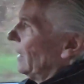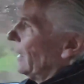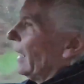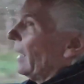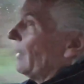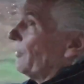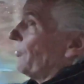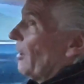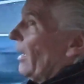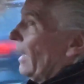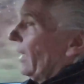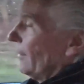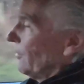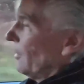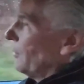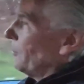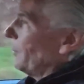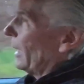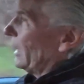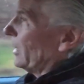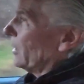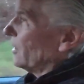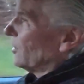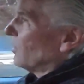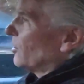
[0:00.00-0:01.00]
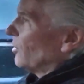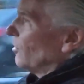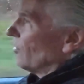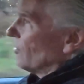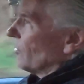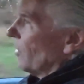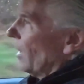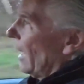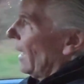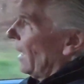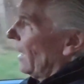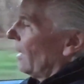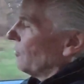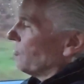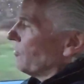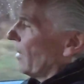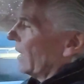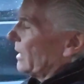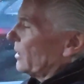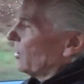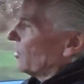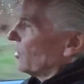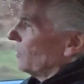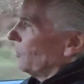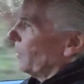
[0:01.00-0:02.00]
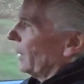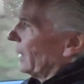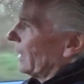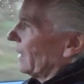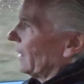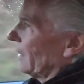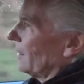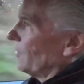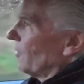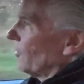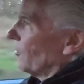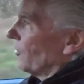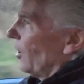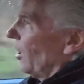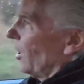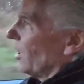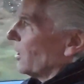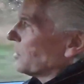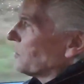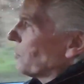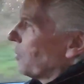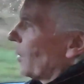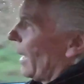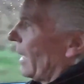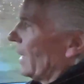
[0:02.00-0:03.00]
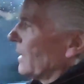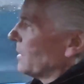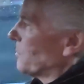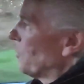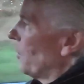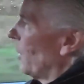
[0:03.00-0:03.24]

if it ever reached the middle in the first place.